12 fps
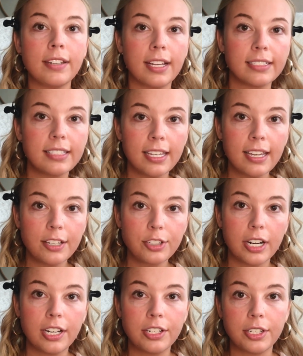next thing I
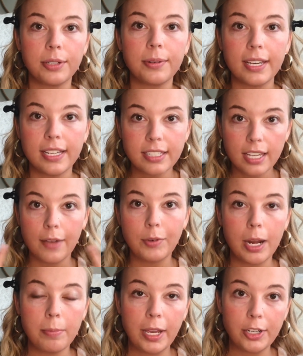try to do is cover
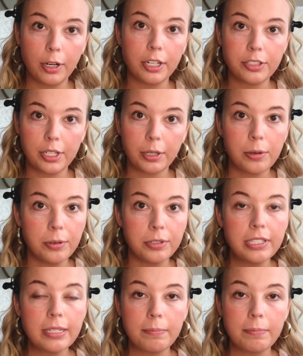up my dark circles